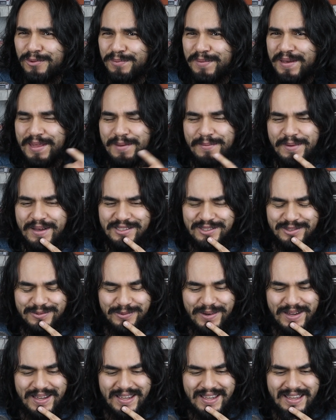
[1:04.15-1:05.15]
will be the best
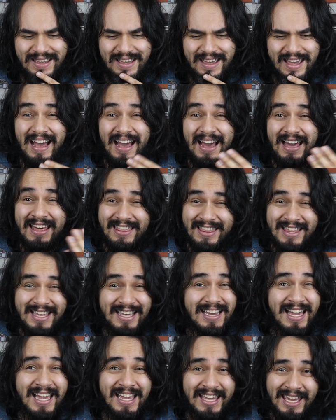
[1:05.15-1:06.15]
way, I
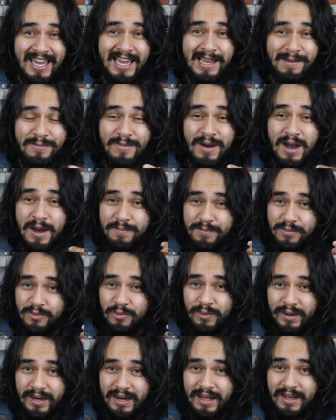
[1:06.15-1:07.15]
think I came up
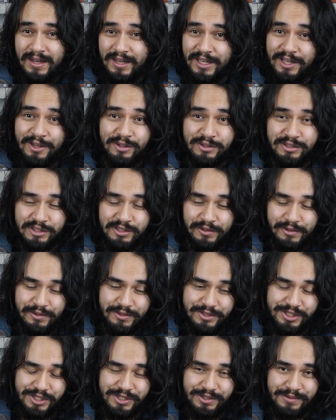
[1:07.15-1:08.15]
with a good
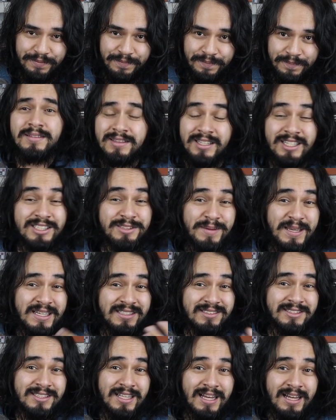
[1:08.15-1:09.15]
solution. This
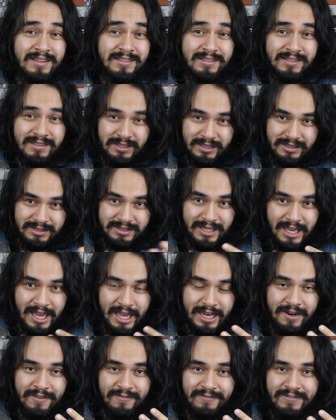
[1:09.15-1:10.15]
means that these
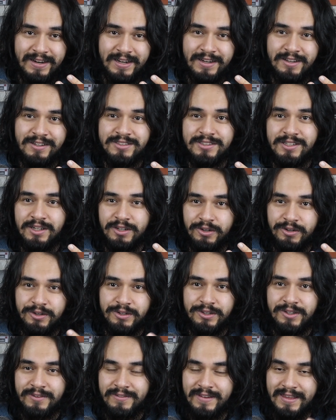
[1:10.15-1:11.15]
kind of videos are
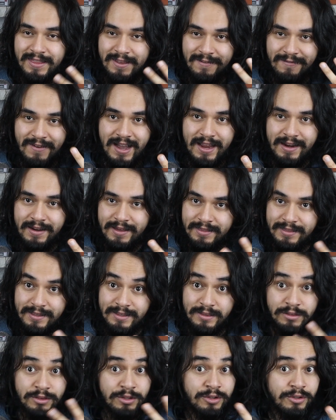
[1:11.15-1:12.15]
going to be divided
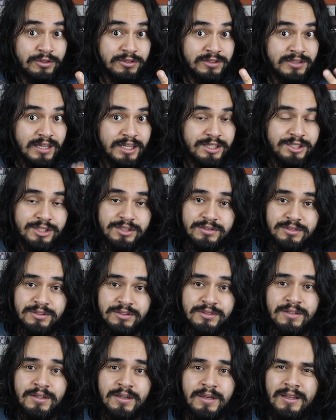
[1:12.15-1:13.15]
in two
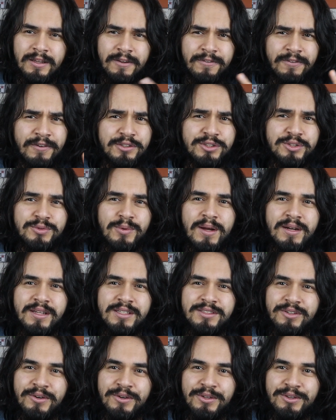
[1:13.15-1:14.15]
sections. The first one
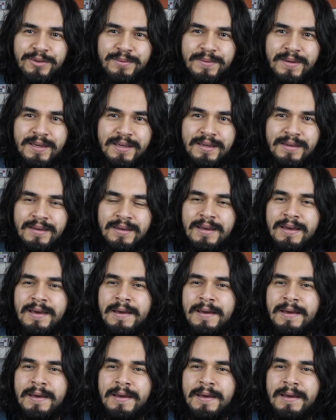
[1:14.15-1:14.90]
is going to be